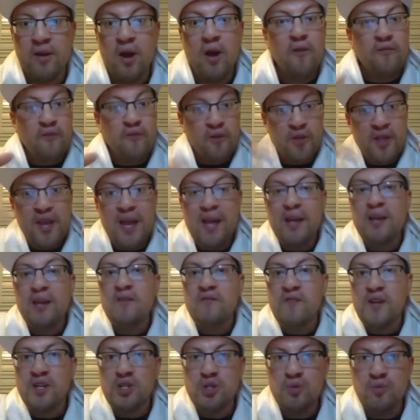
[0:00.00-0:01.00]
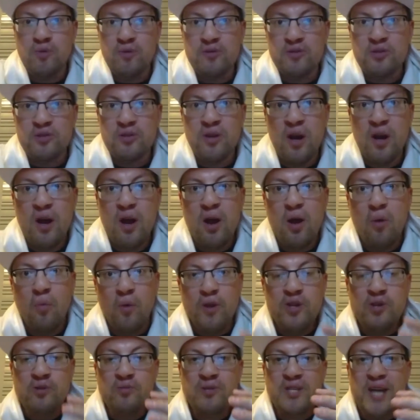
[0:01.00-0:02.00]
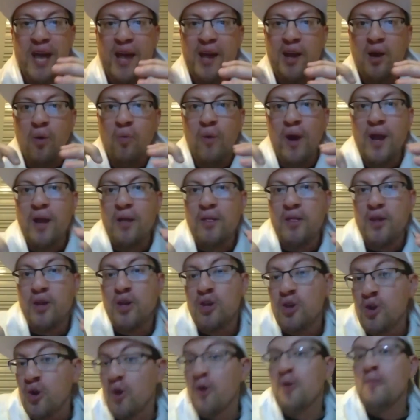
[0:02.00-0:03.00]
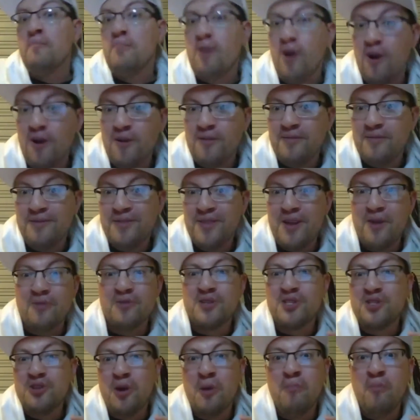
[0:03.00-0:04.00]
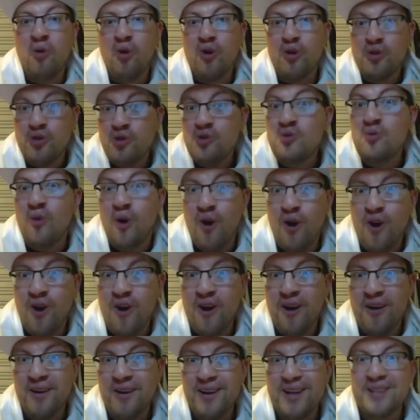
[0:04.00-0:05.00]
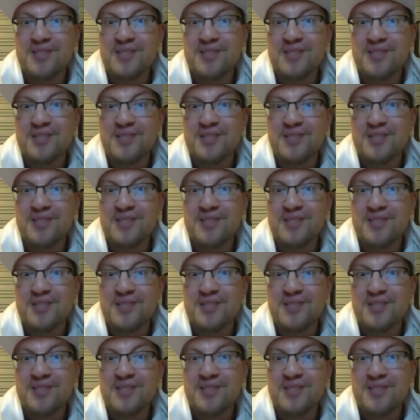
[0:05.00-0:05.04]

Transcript: For the individuals, when you take away the your part, there is no more you are.